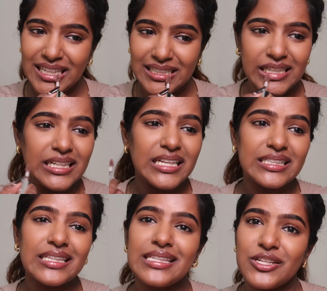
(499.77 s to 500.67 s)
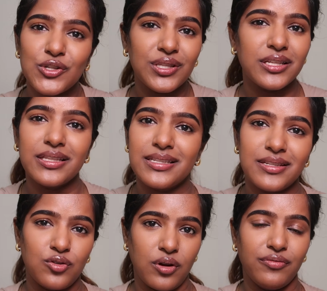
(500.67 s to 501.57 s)
that tingling sensation, then this
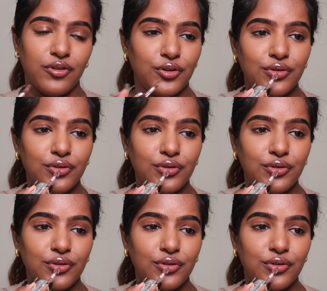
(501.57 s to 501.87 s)
is not for you.